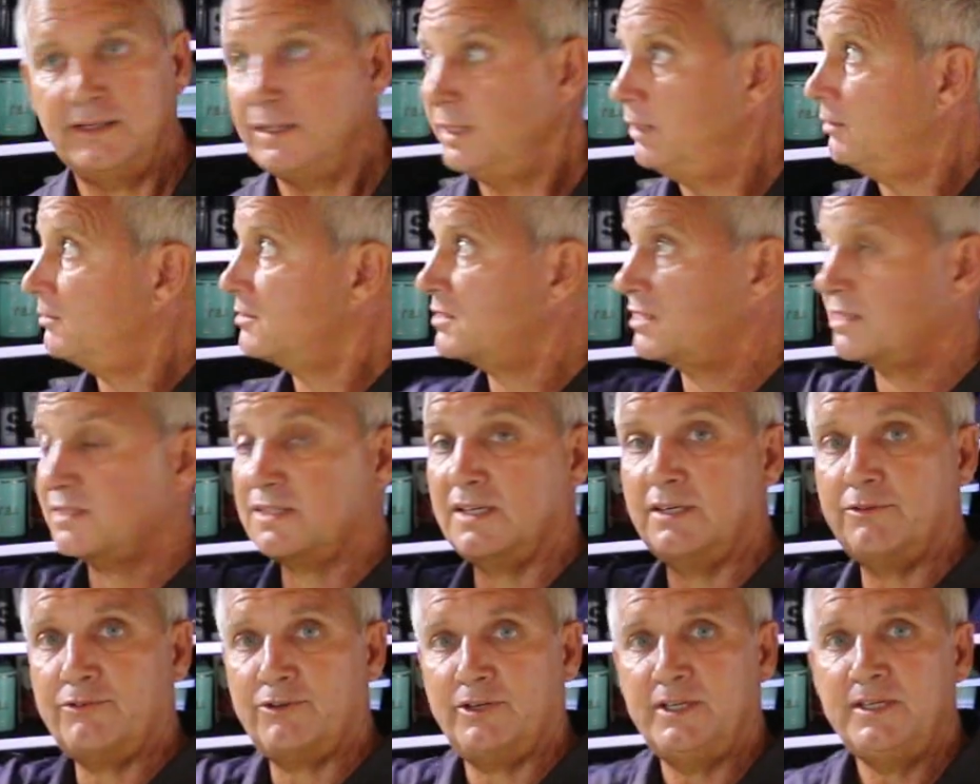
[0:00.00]
Here is
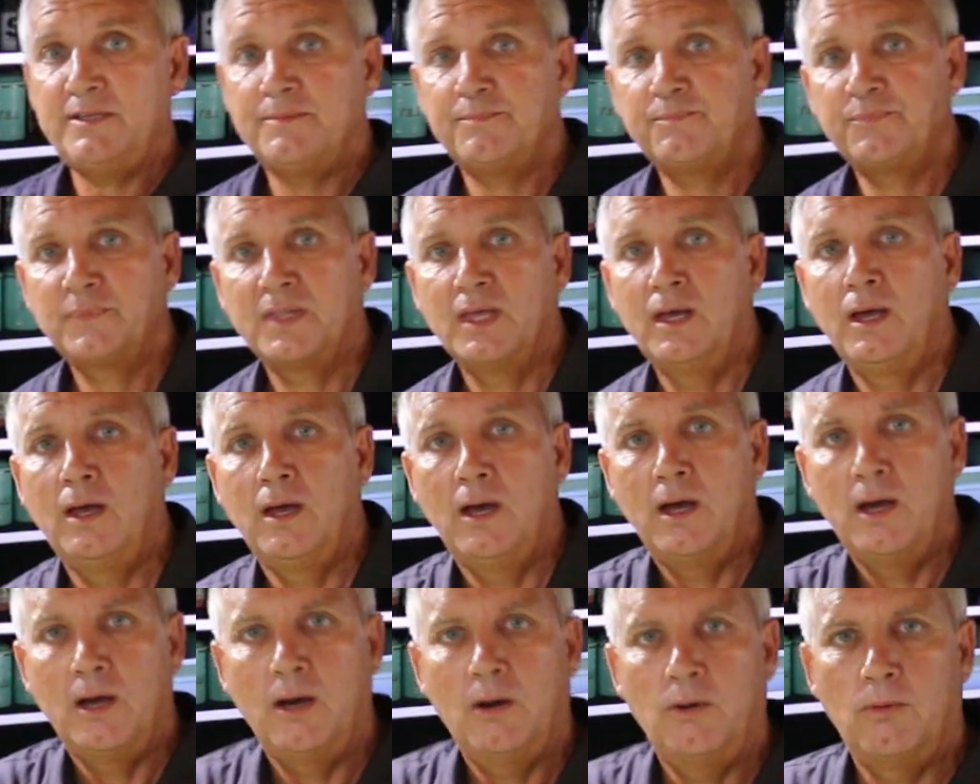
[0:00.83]
the C3.
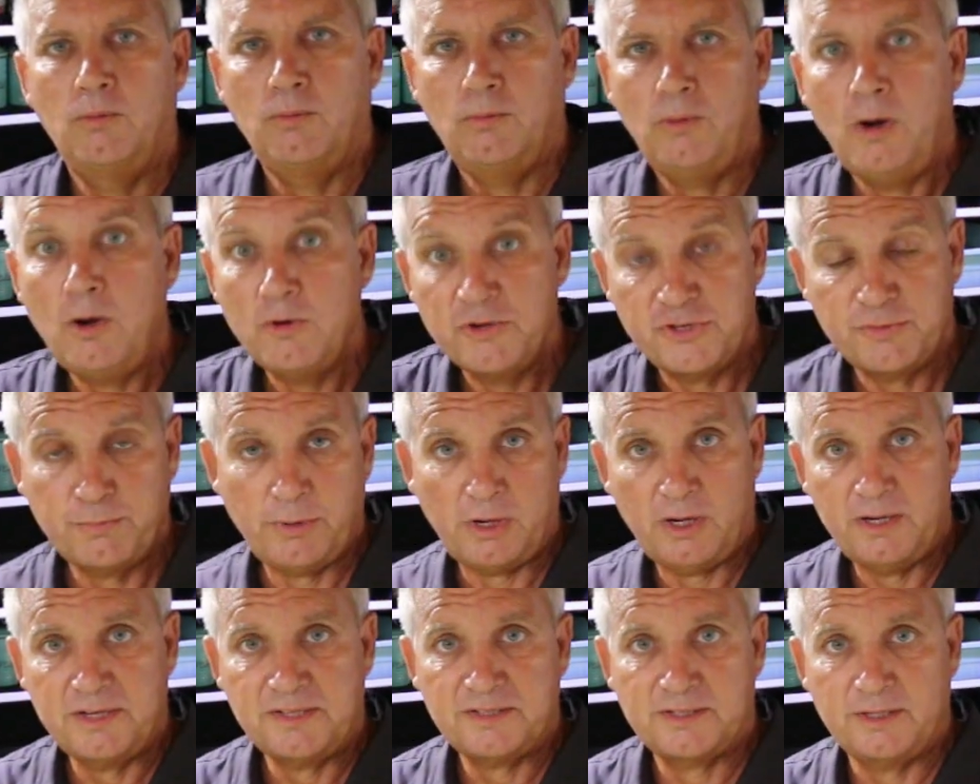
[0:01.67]
Why would you
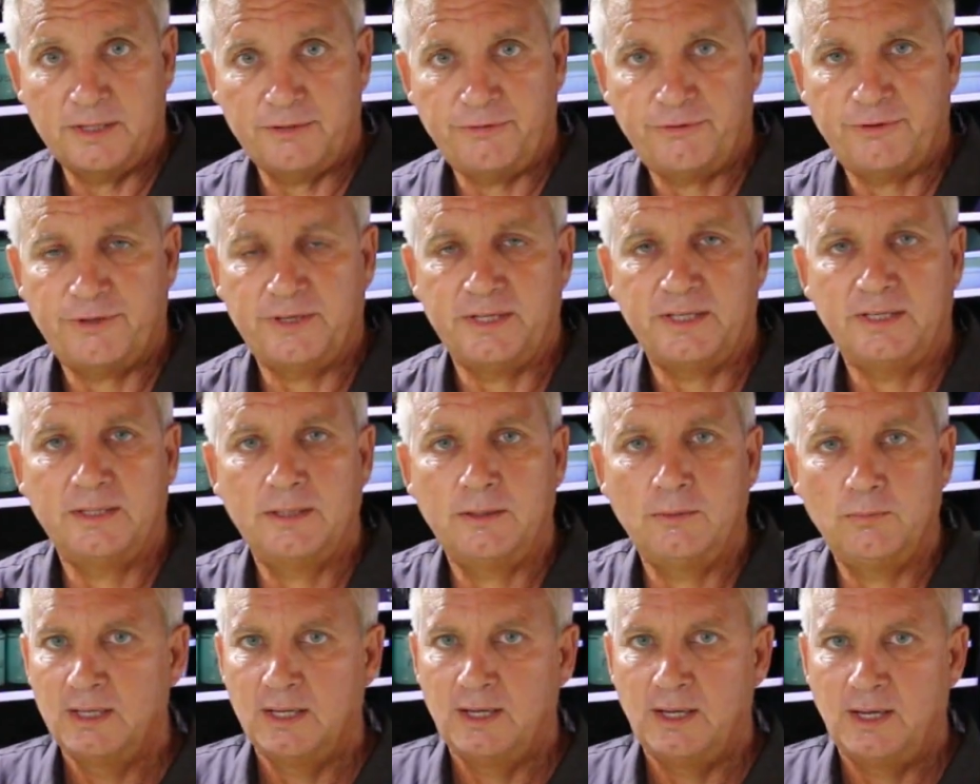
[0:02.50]
buy a
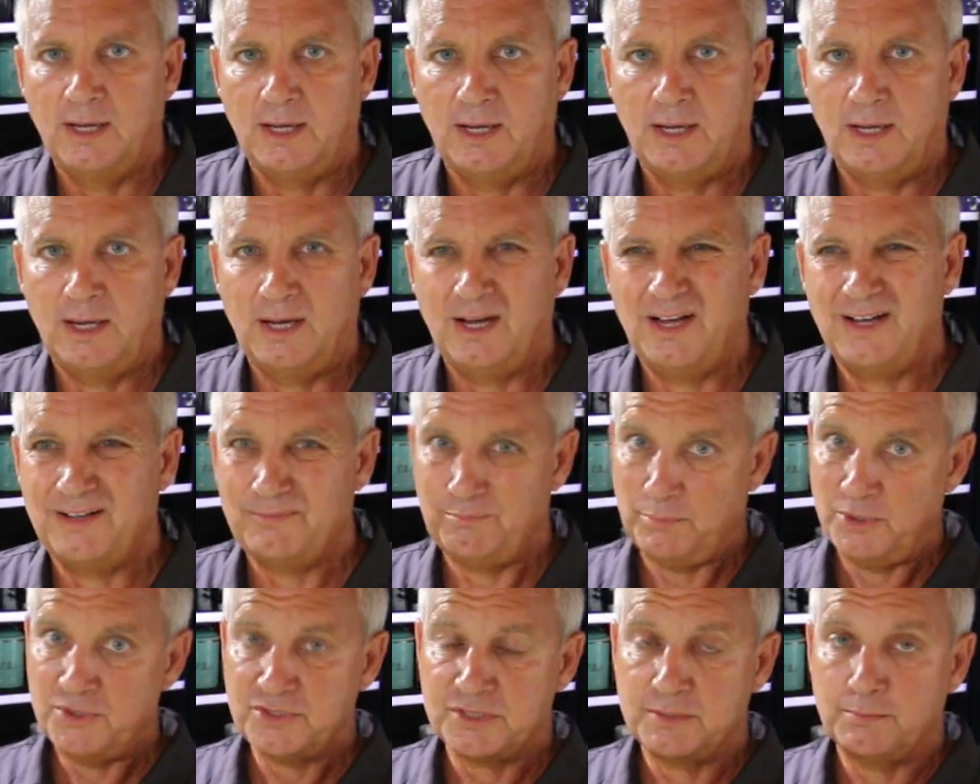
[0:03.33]
C3?
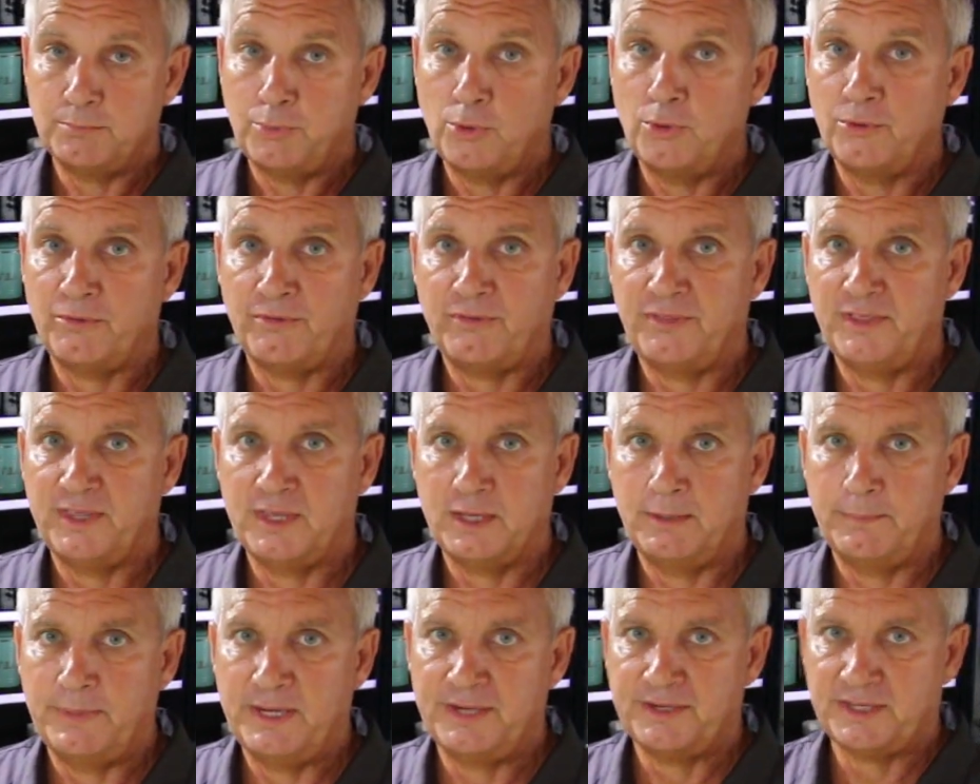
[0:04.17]
Most important
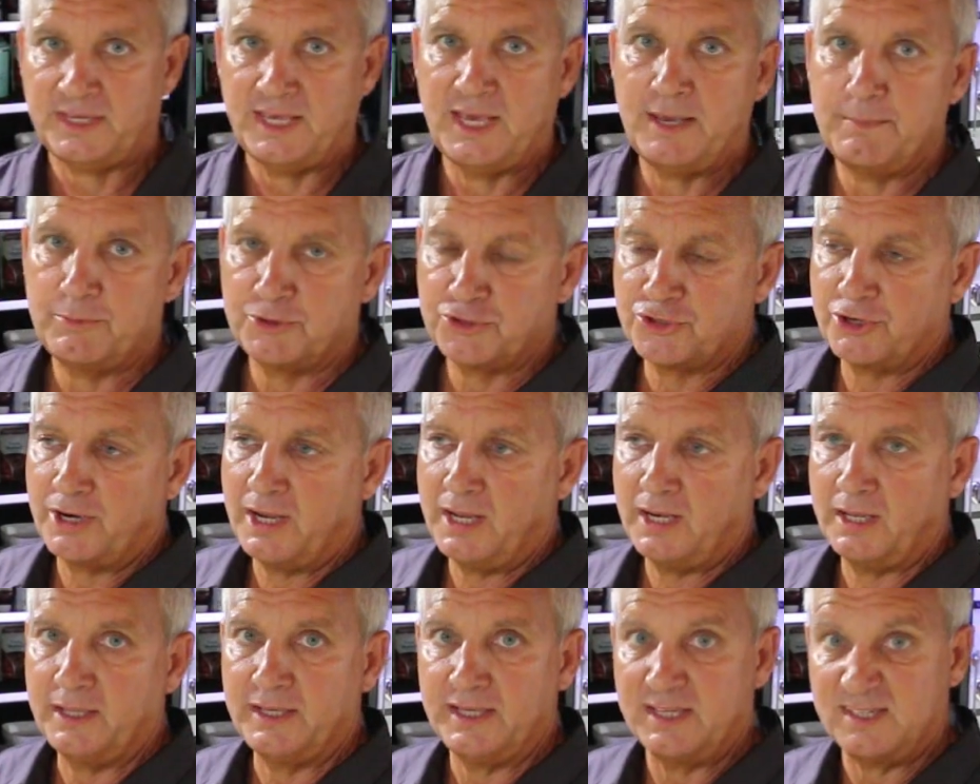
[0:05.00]
thing about a camper
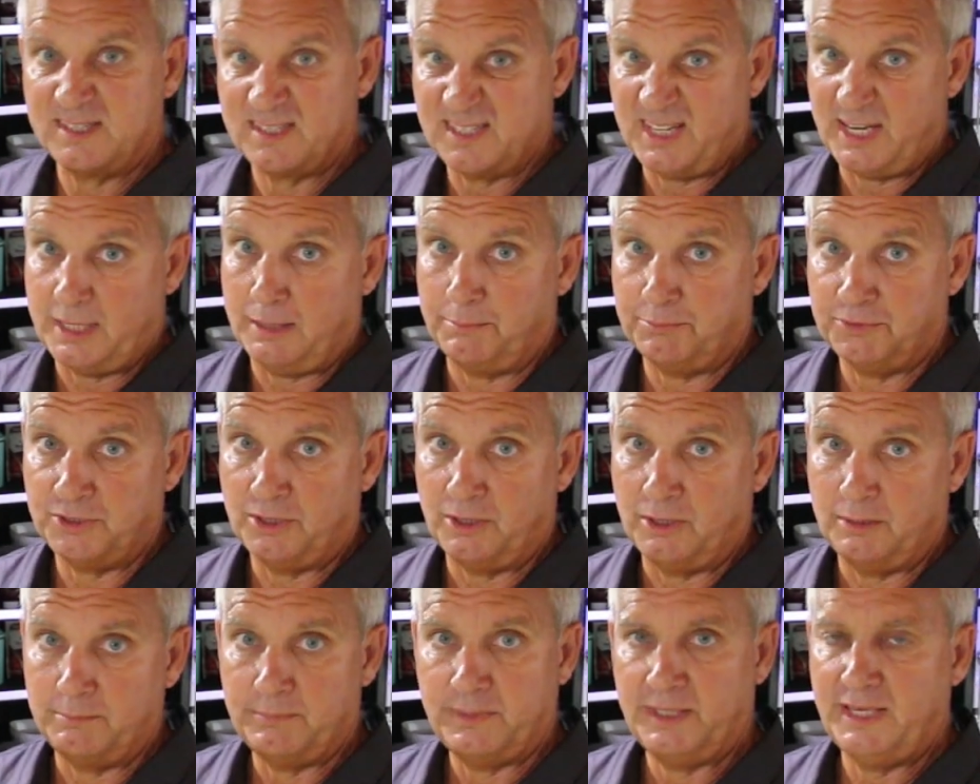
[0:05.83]
trailer is setup
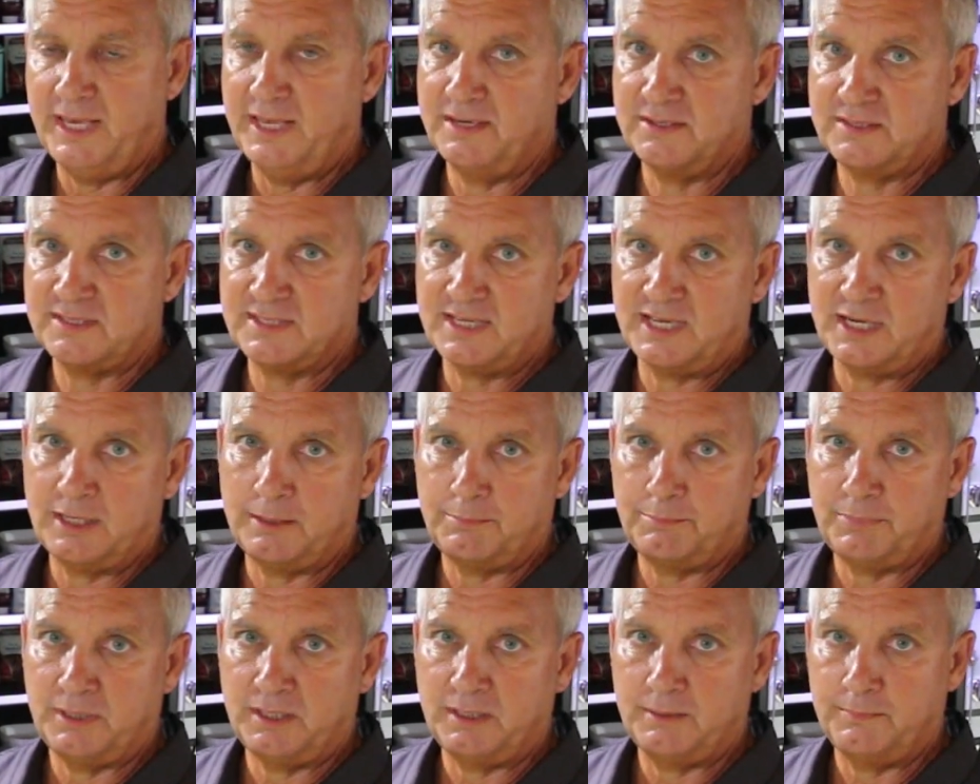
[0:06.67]
time and
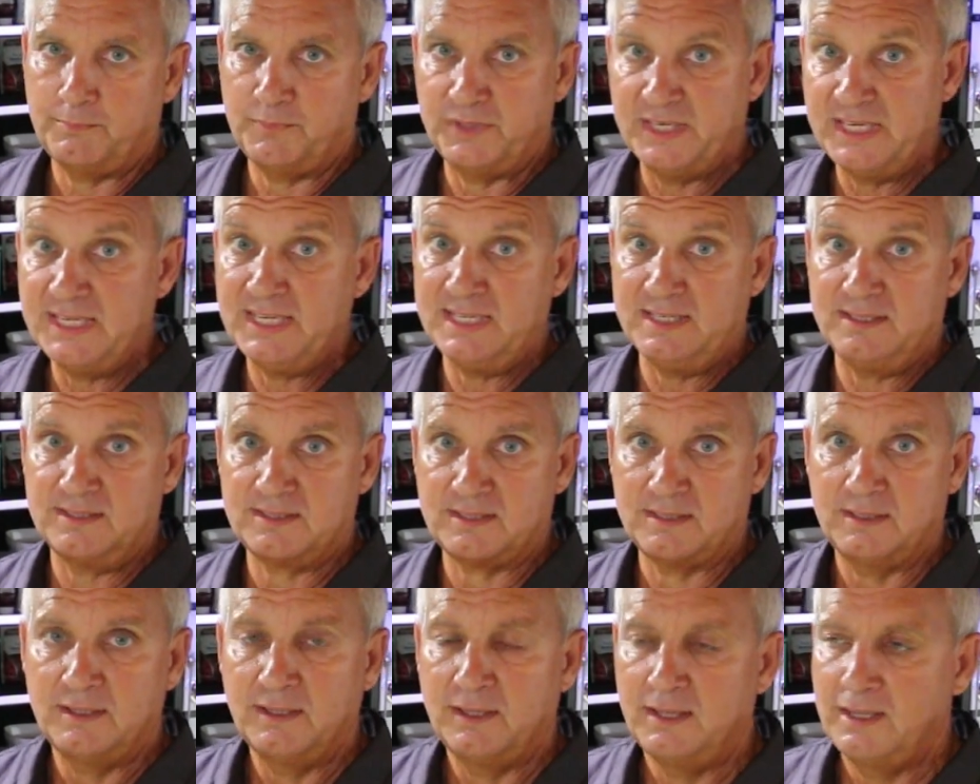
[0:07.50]
setup
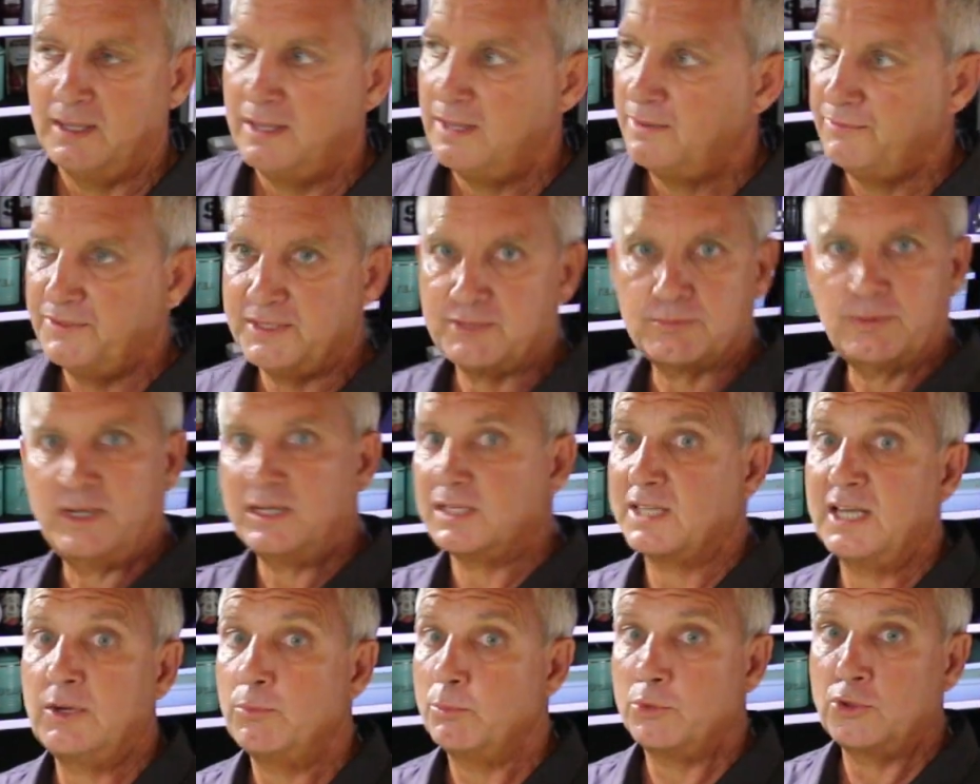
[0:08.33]
ease. This
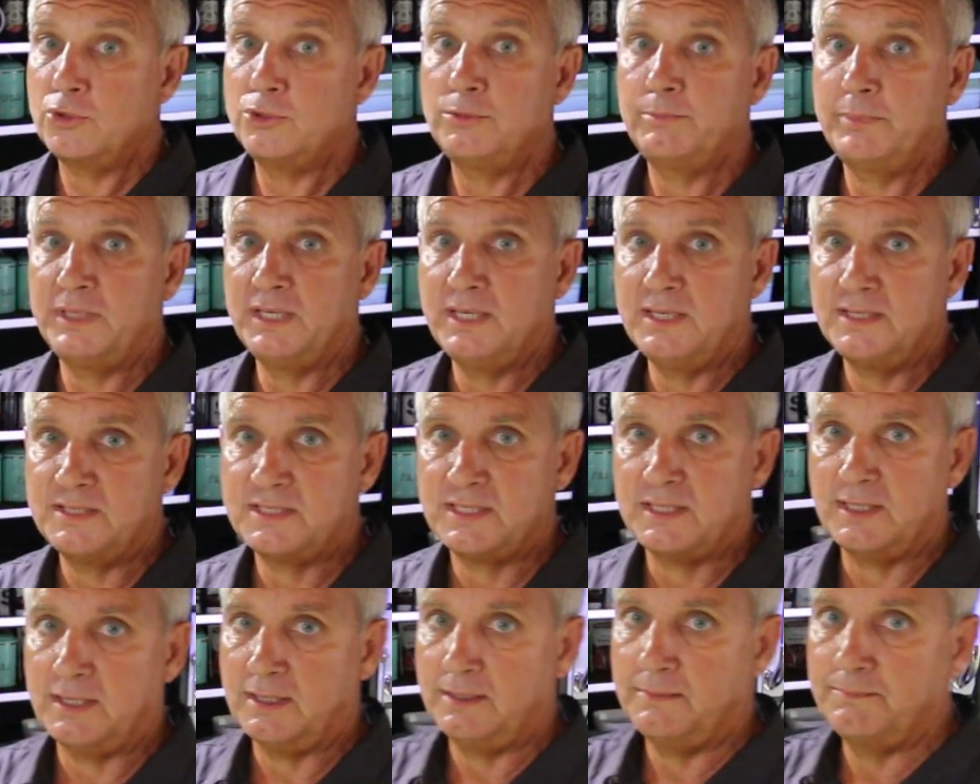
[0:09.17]
one couldn't be
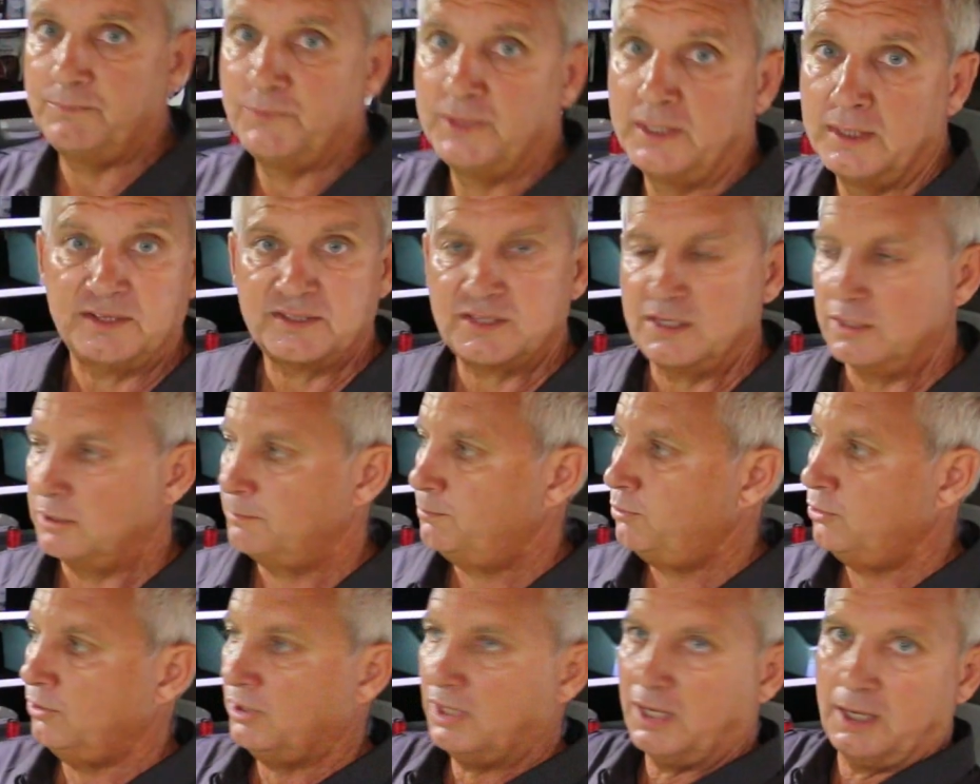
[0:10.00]
easier. So you
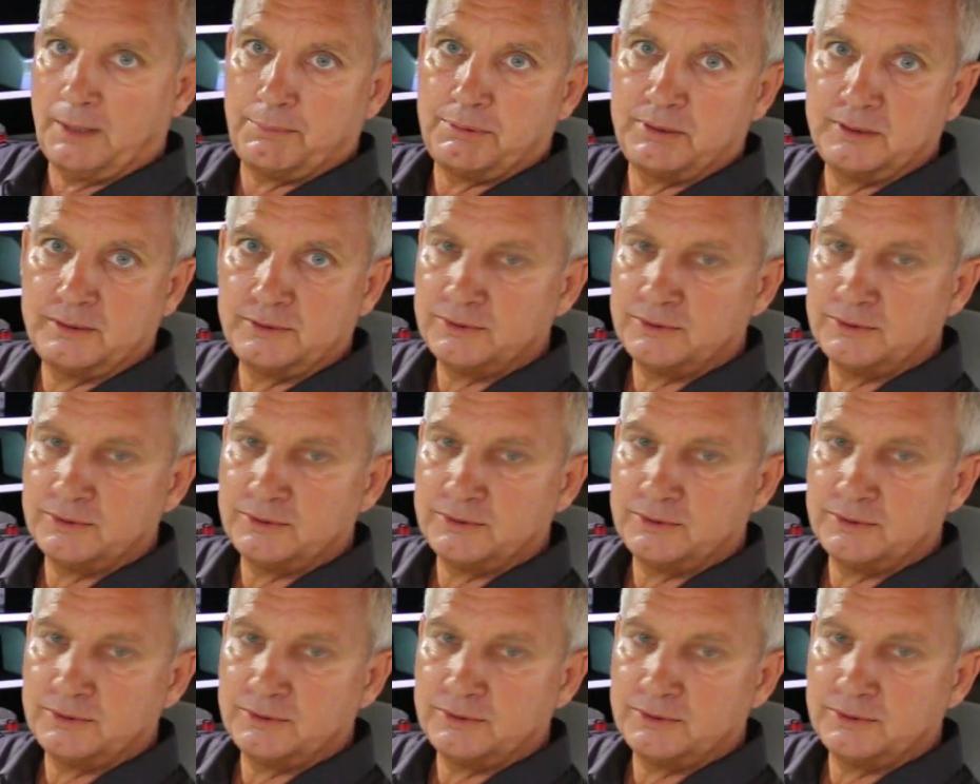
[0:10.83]
pull up,